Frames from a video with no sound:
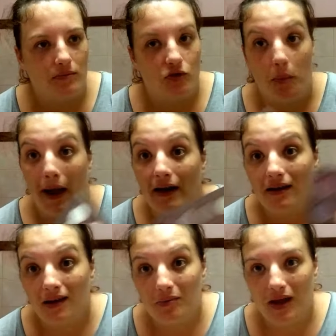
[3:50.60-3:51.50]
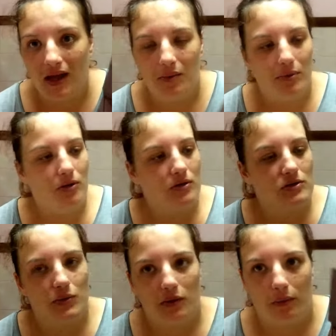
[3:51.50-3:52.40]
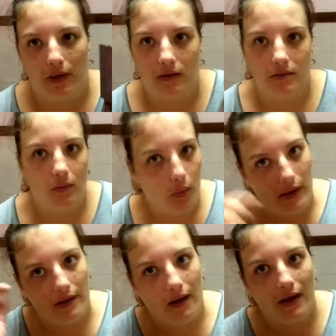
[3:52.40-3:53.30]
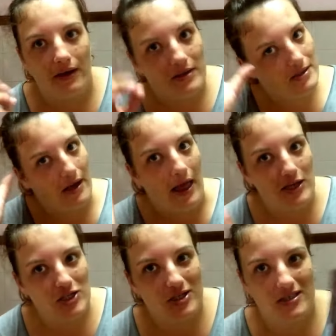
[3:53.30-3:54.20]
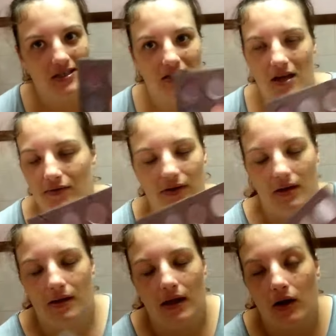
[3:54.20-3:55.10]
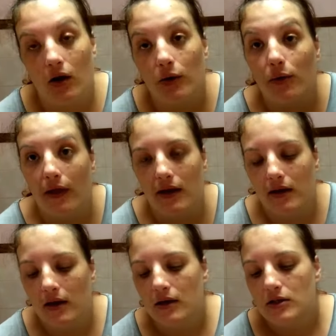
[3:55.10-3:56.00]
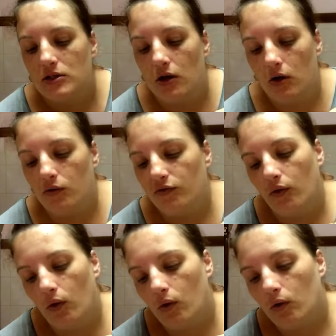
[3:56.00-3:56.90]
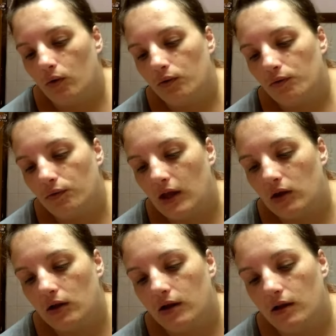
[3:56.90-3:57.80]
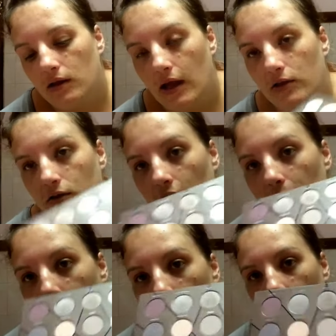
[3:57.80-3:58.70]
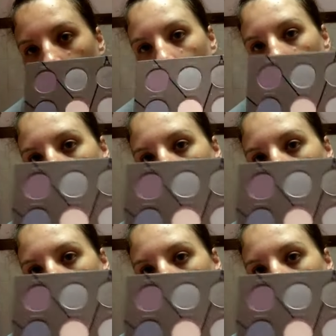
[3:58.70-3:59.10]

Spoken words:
dramatic makeup looks with wing liners and lashes and stuff. I can't do that. So for regular day-to-day makeup,